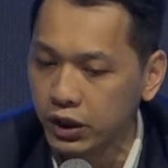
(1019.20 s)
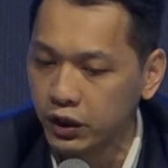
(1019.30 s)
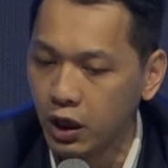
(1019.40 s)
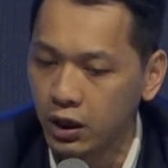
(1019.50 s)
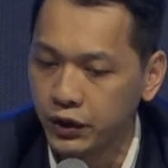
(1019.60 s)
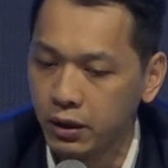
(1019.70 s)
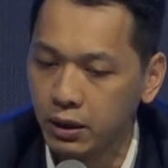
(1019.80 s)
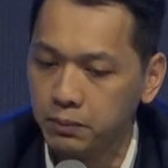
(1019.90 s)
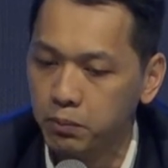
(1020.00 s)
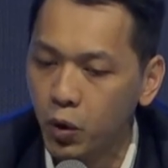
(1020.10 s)
launched
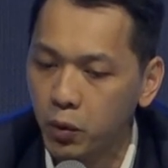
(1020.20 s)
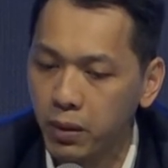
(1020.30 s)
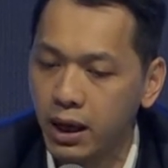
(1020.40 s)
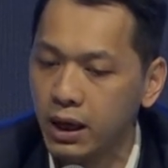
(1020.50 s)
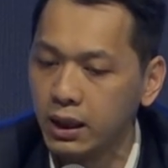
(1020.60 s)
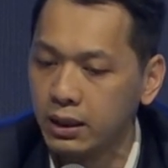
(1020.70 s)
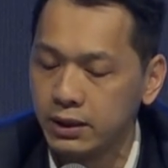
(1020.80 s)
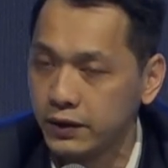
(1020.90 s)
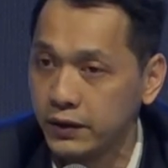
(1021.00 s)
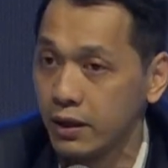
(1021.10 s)
a
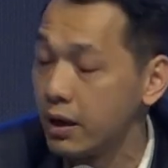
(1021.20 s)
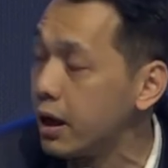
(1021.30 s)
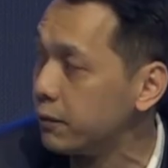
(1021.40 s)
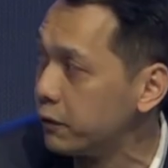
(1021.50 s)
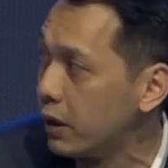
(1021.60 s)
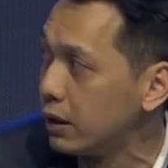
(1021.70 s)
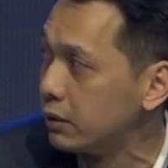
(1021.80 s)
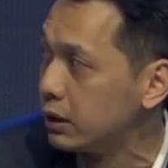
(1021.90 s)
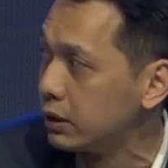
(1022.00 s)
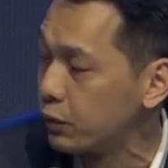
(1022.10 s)
mobile CRM for
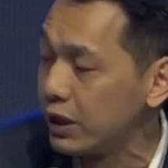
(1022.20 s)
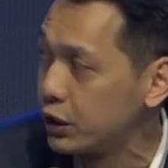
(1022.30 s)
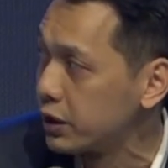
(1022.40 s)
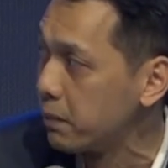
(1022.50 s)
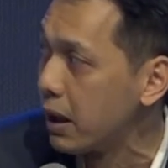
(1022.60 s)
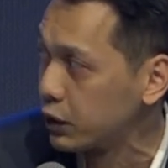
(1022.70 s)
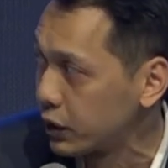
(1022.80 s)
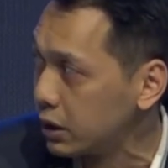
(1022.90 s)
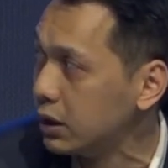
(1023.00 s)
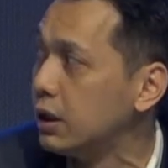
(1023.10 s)
our relationship
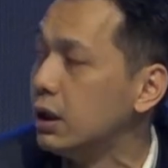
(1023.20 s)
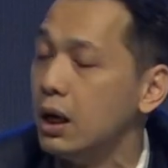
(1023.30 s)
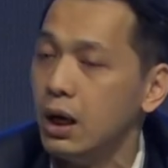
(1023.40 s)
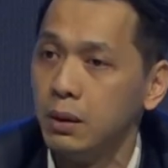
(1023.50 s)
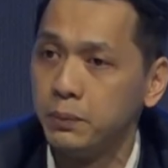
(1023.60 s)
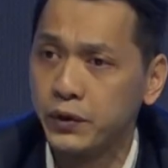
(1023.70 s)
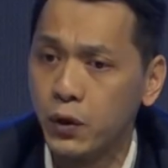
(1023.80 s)
manager. So